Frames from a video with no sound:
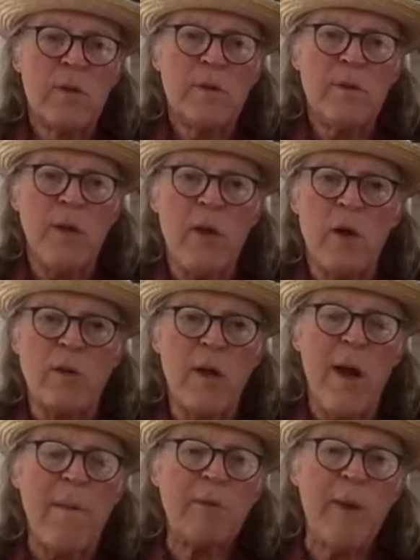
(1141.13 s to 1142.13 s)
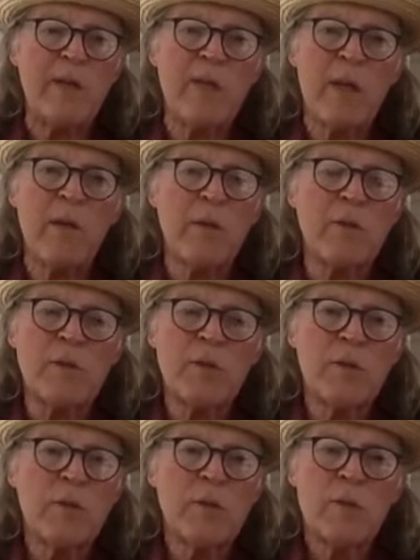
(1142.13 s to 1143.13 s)
New York Times bestseller list.
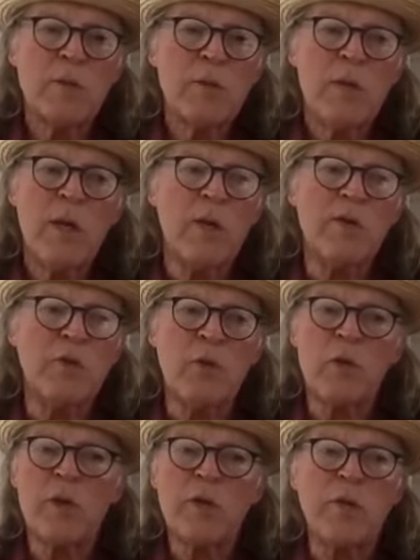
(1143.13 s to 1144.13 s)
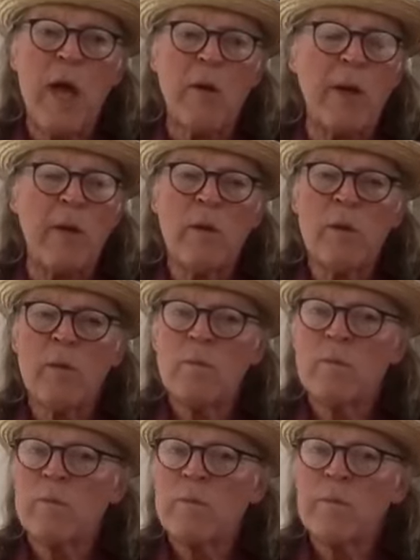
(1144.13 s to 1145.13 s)
It is truly astounding
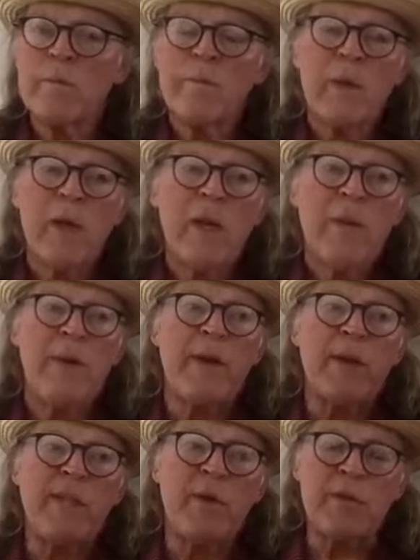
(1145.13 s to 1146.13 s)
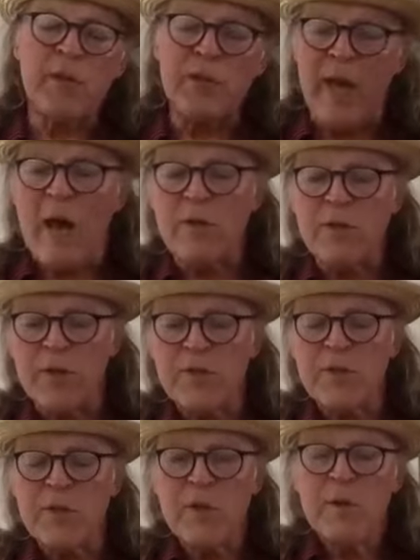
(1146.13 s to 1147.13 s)
because he was a
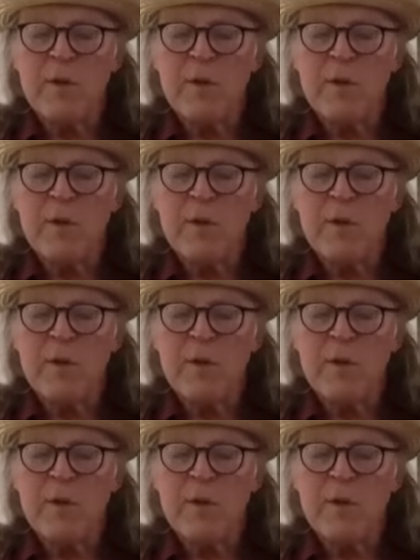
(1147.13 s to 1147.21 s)
geologist.